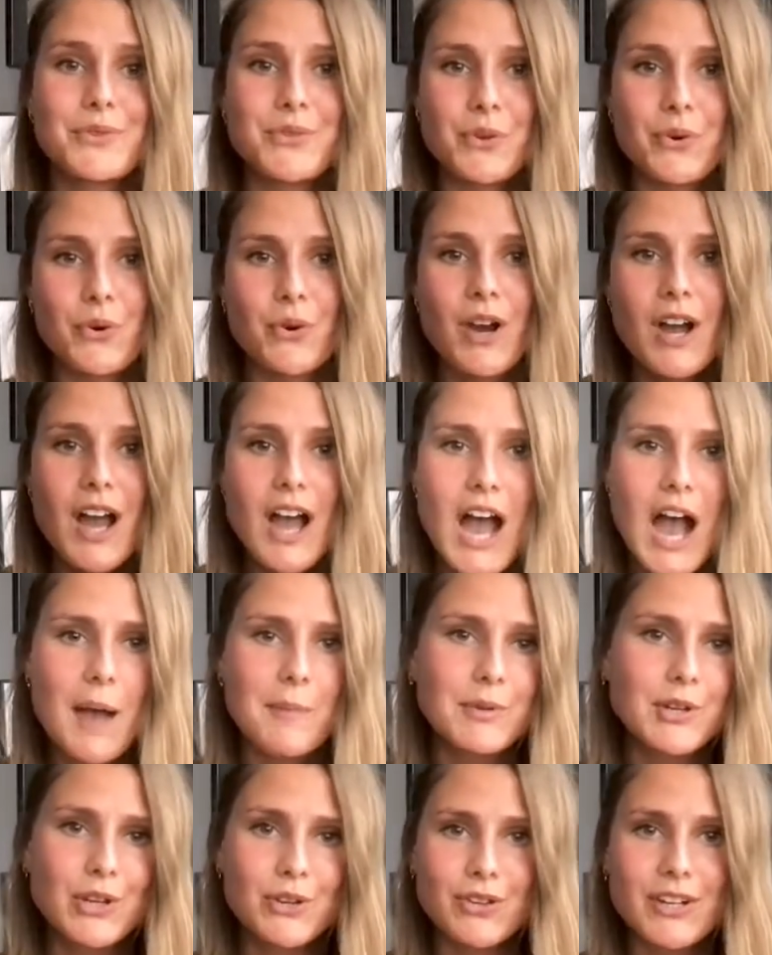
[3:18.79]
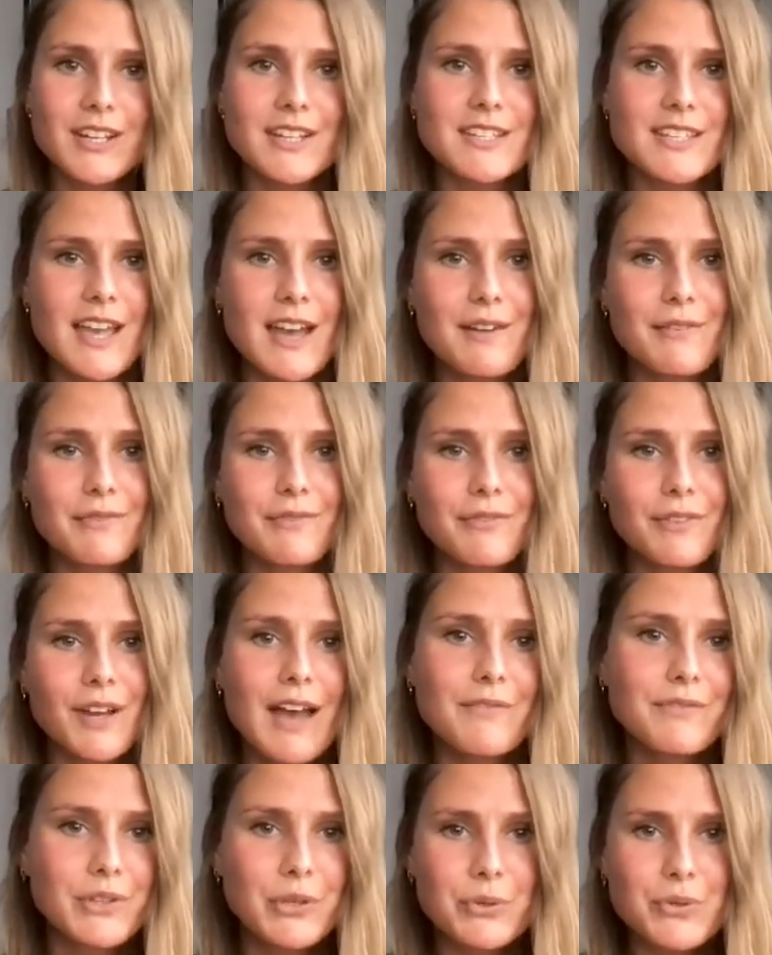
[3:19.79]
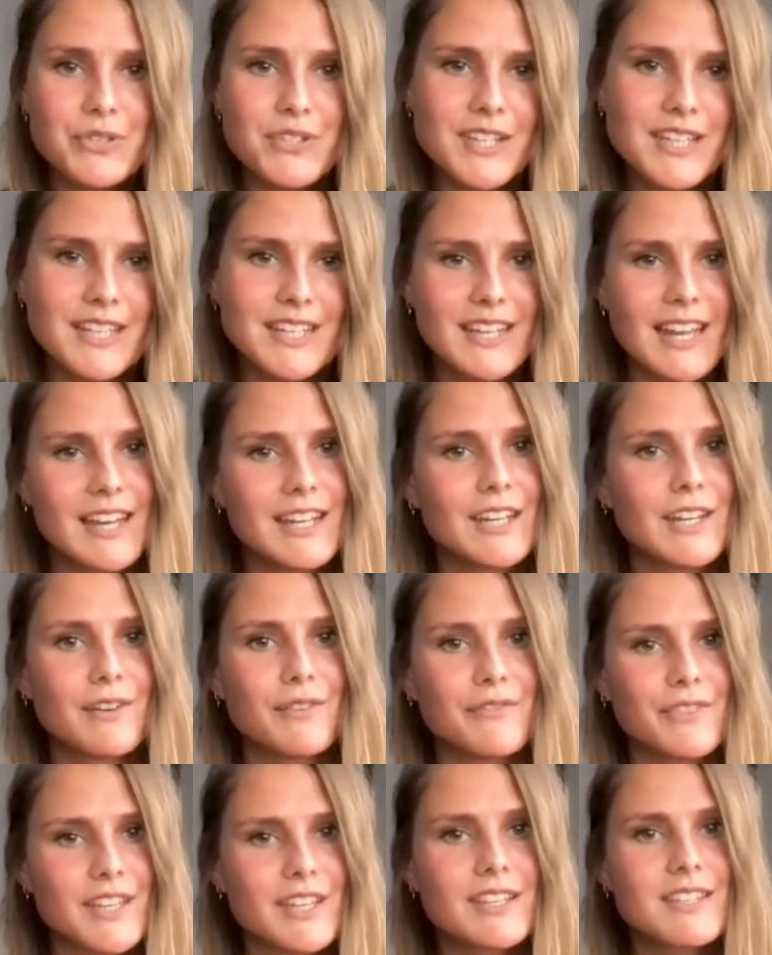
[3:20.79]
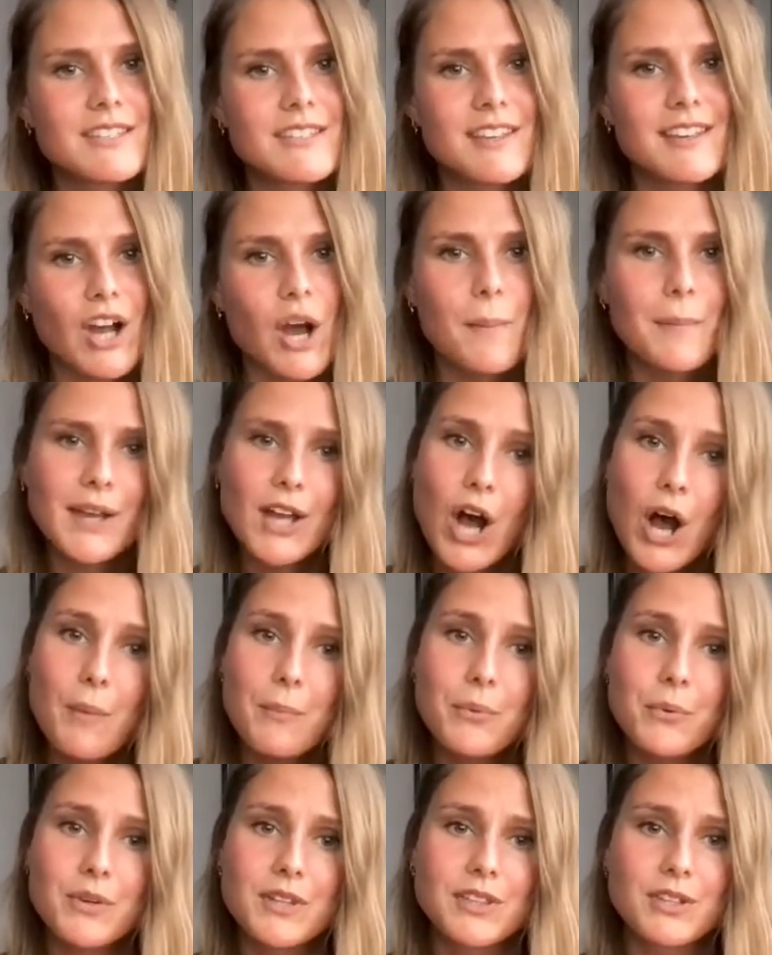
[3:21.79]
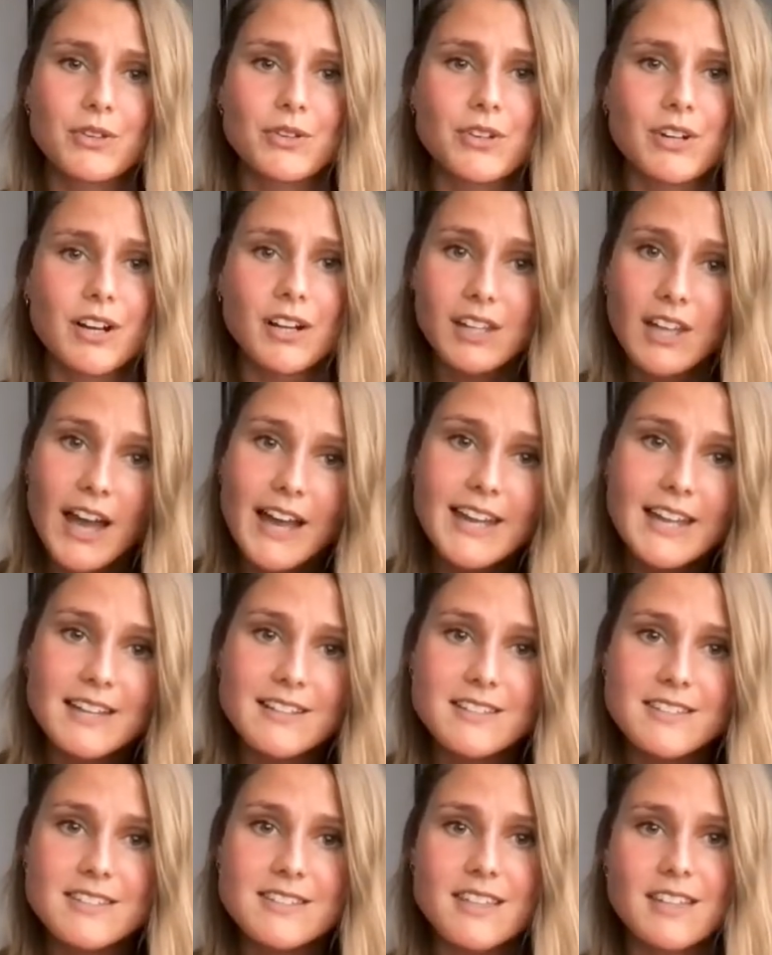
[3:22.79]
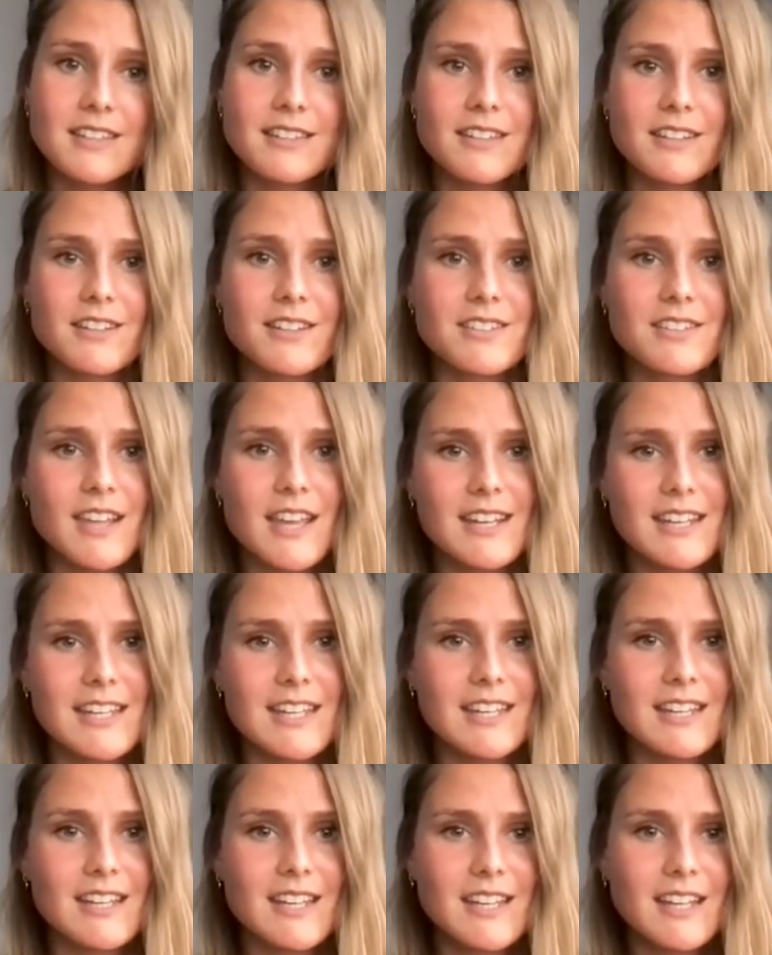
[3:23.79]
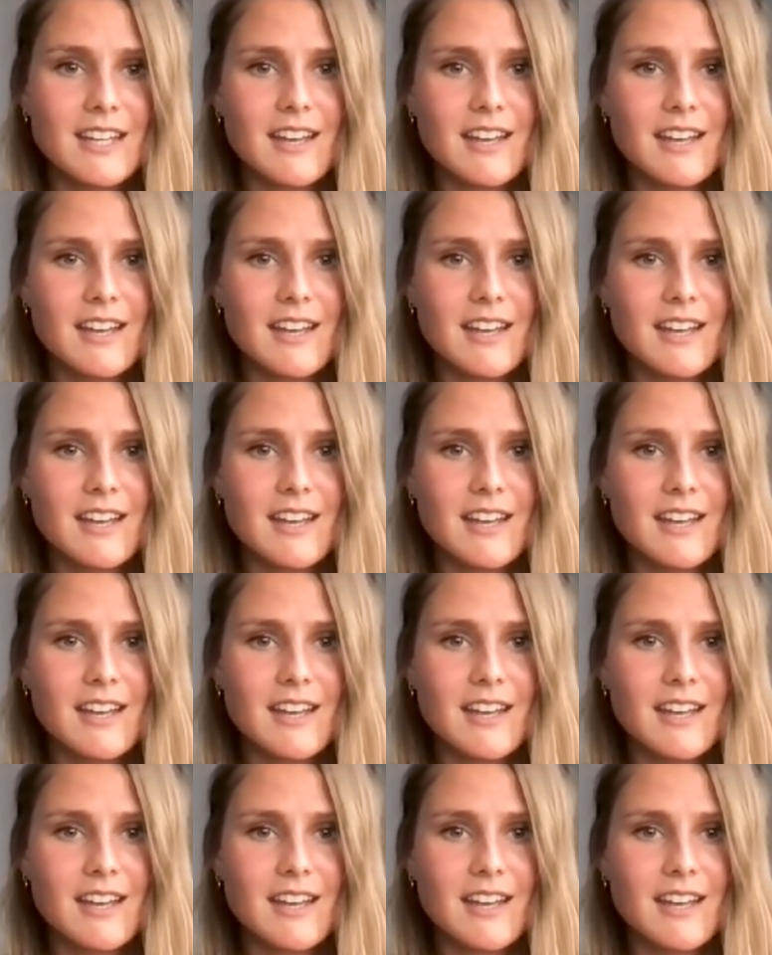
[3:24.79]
So I'm curious, have you seen any of this coming up with your clients, that there's any